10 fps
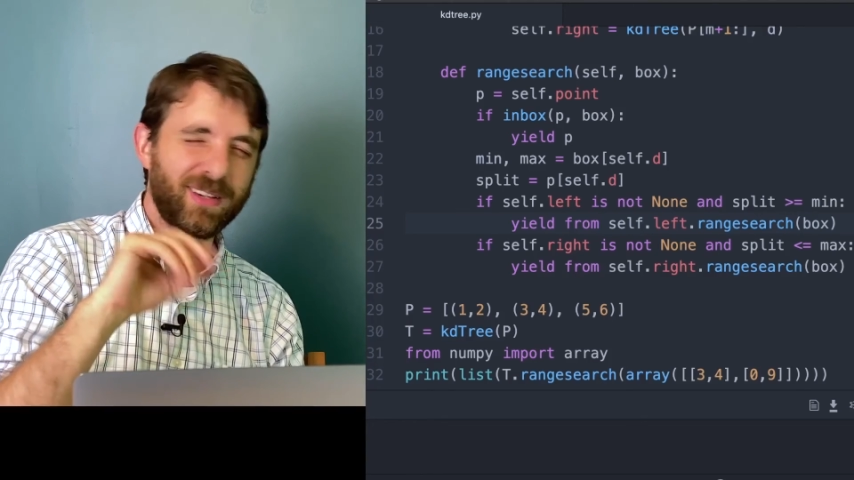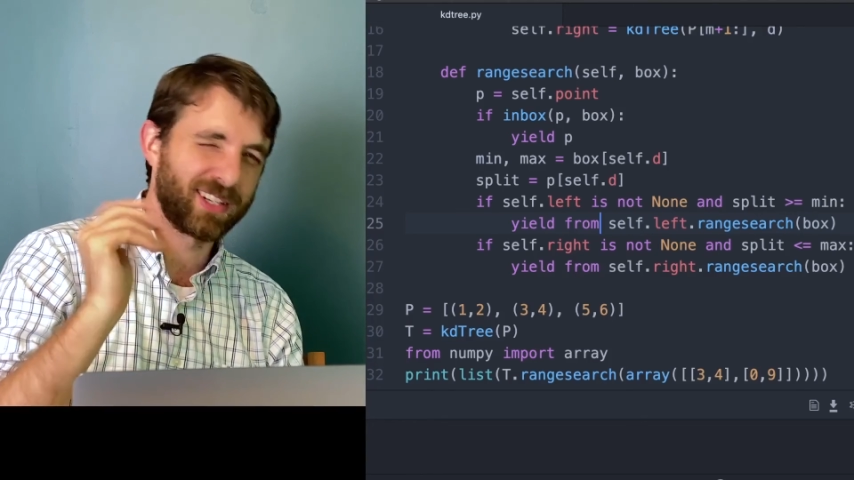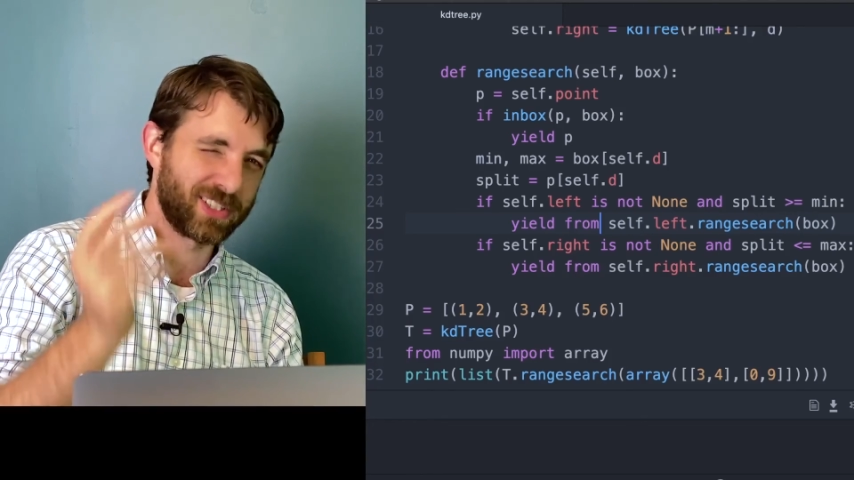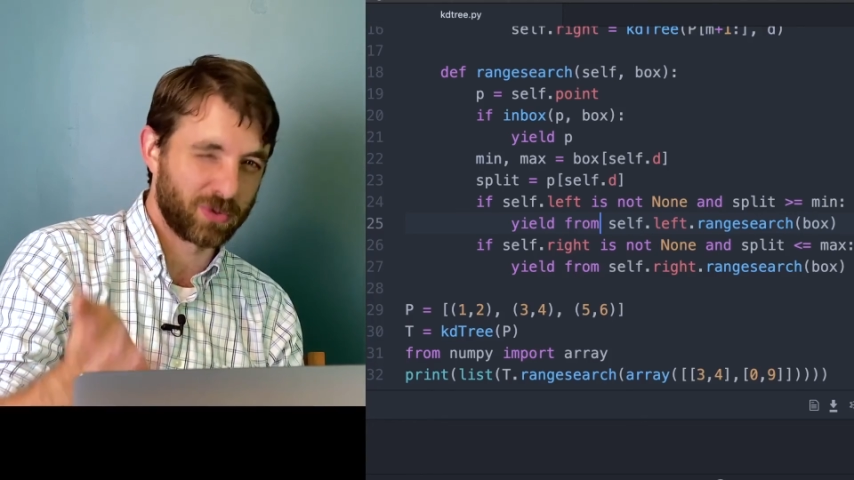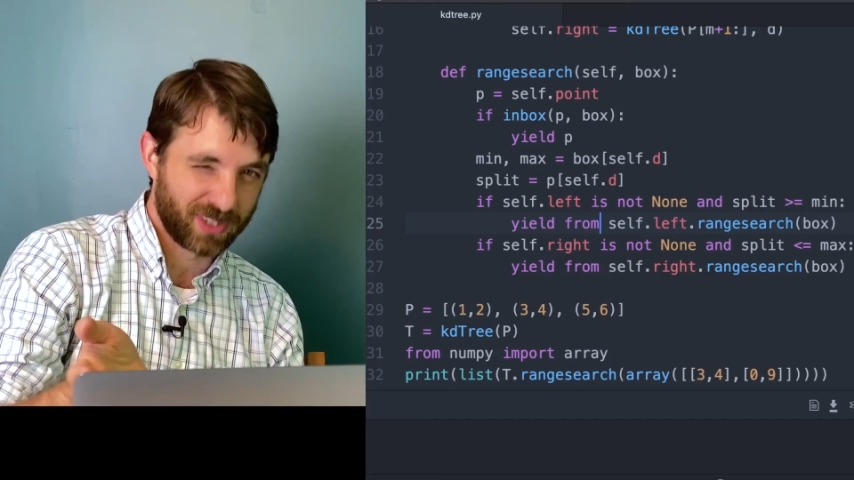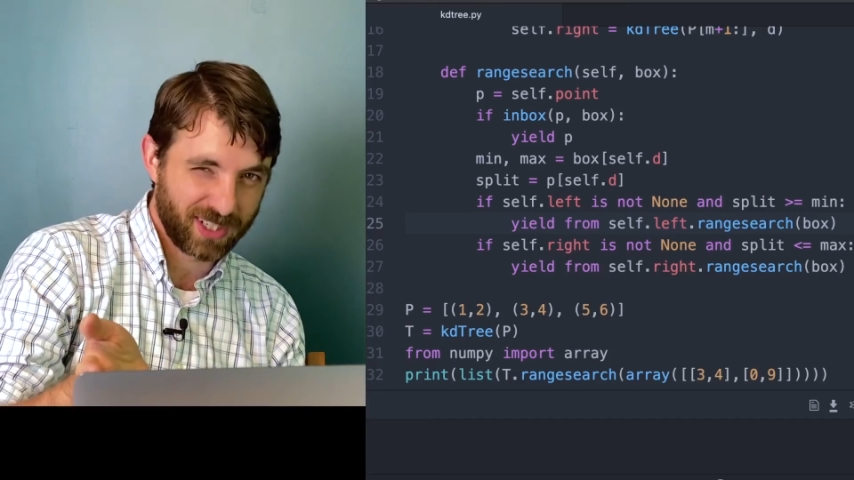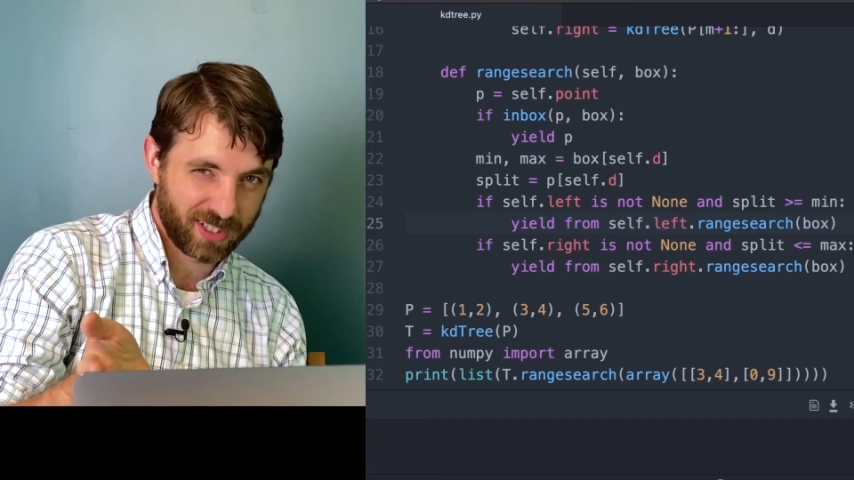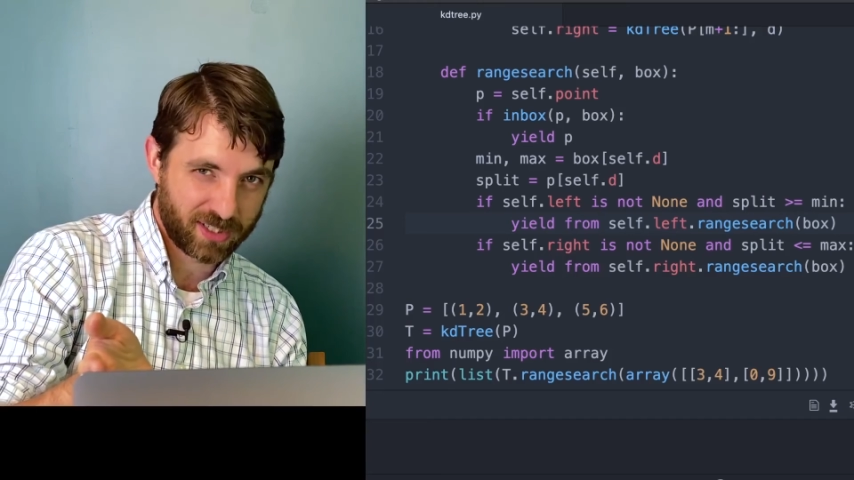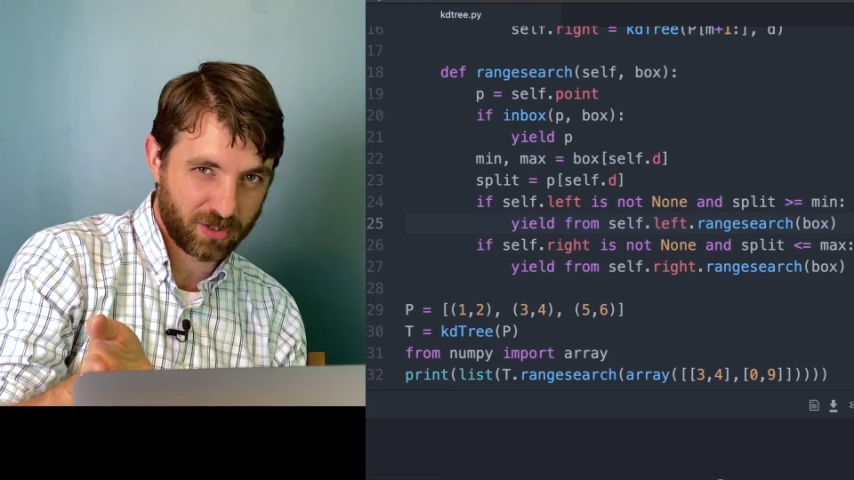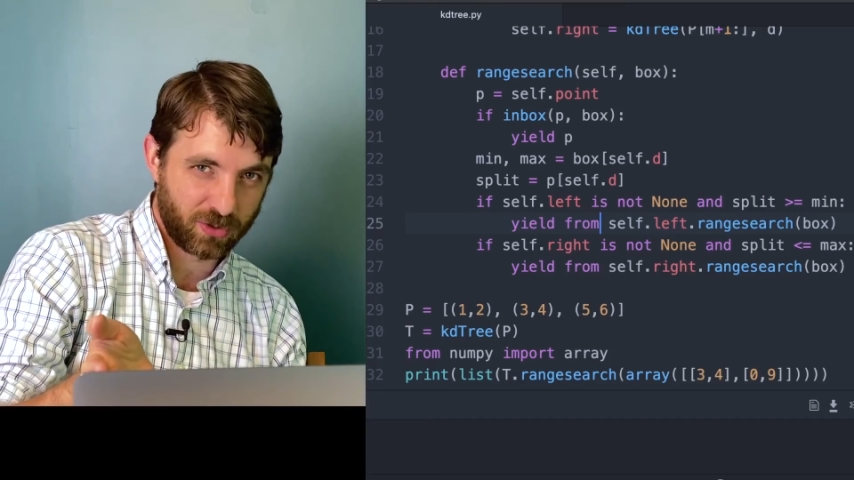because you would
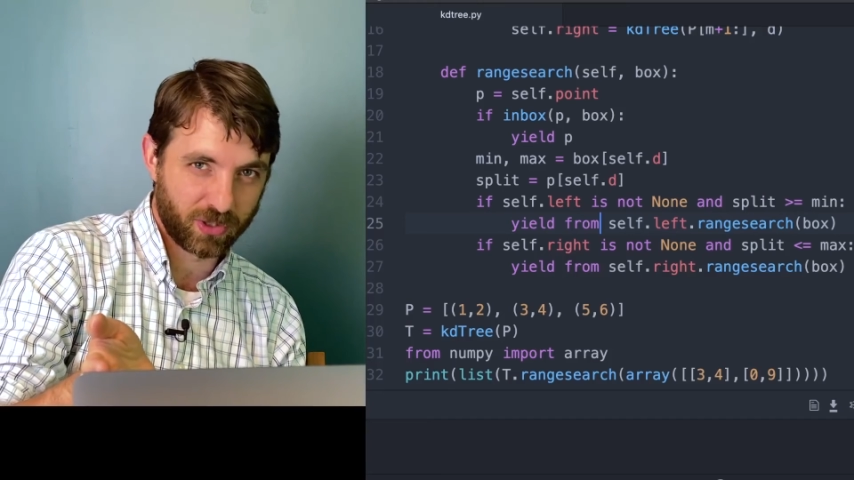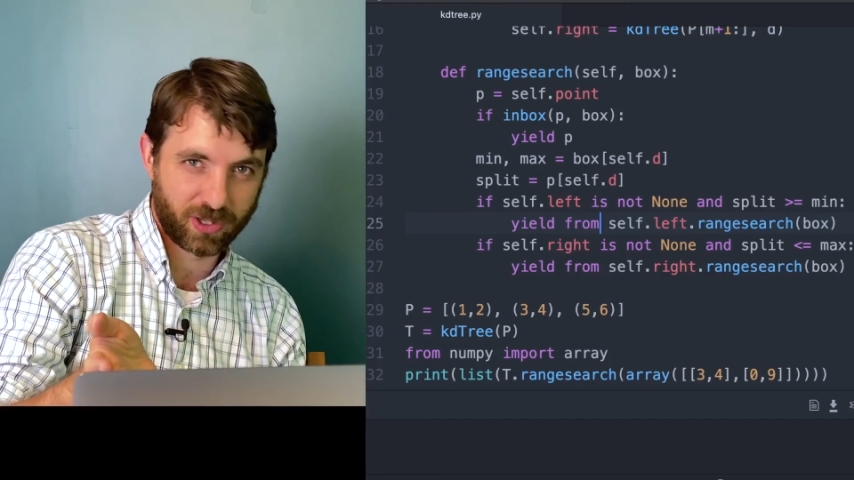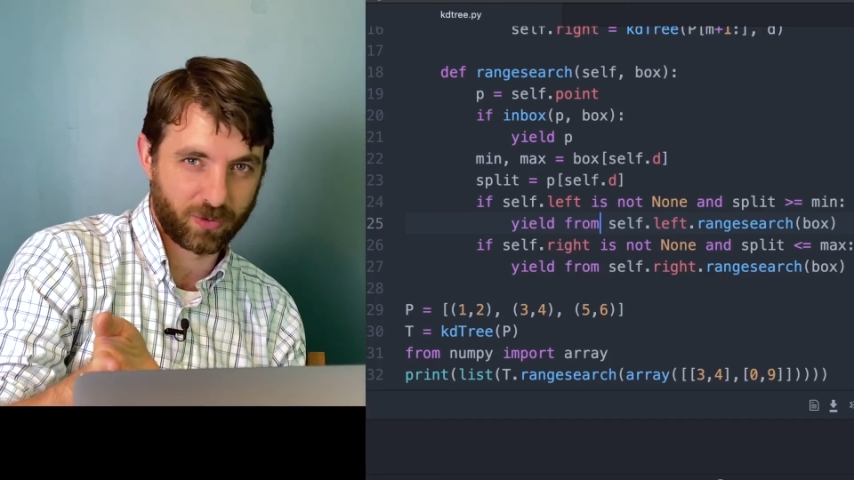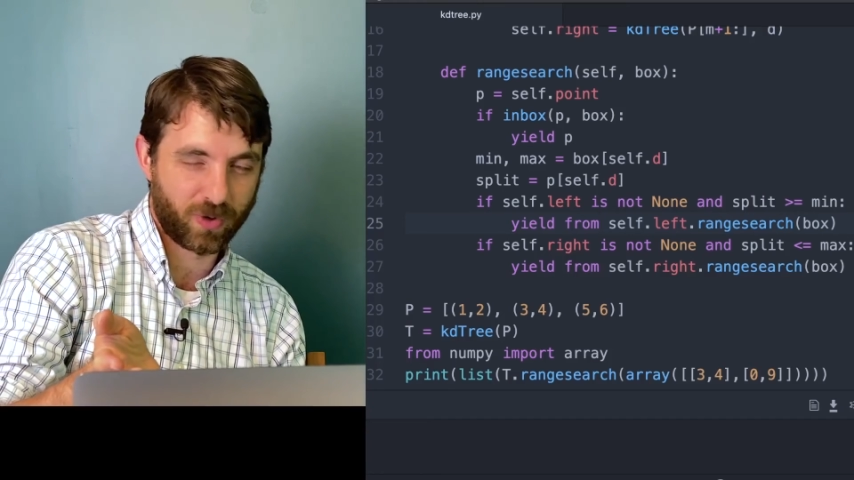need 2 to the